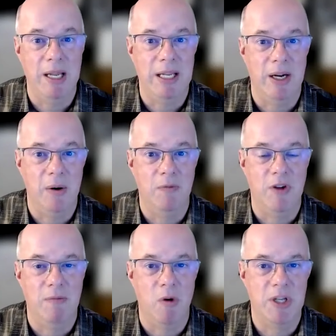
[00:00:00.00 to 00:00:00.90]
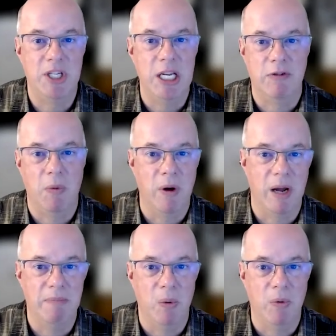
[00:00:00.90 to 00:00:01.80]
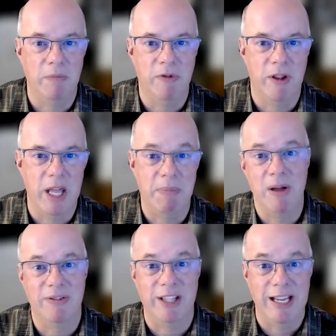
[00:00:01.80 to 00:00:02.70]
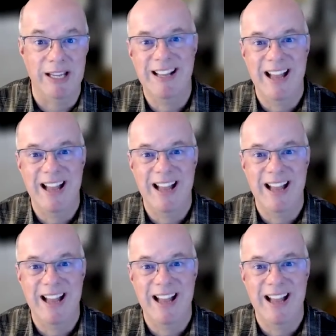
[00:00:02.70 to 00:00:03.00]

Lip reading: you know, the receipt for what I bought them for their birthday,